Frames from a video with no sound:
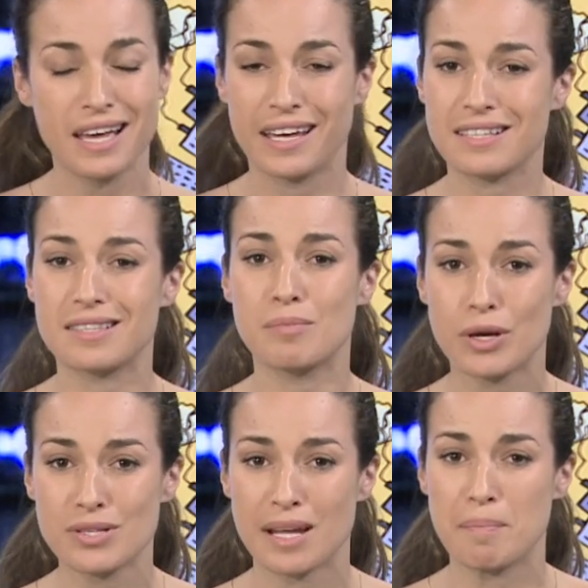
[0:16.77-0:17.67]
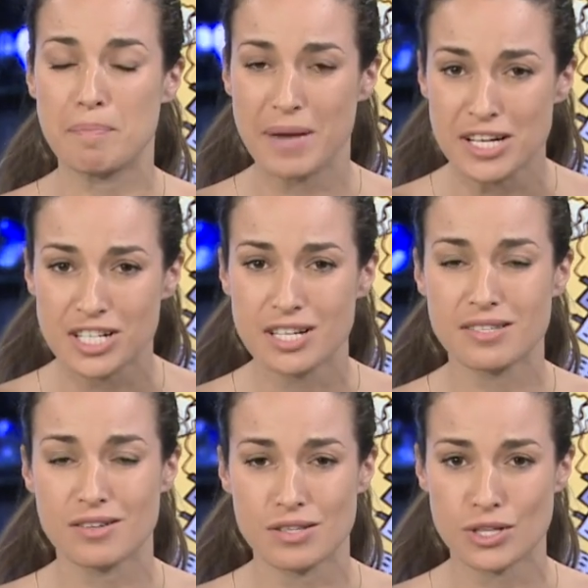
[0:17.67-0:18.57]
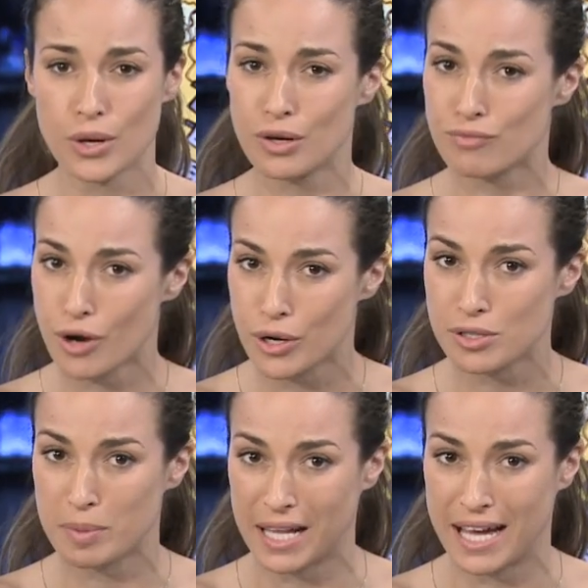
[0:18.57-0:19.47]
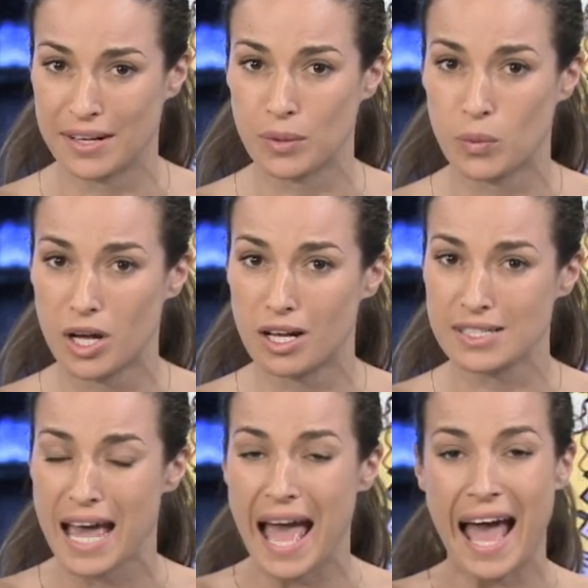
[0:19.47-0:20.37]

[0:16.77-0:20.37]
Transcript: It's the most ambitious solar road plan in the world,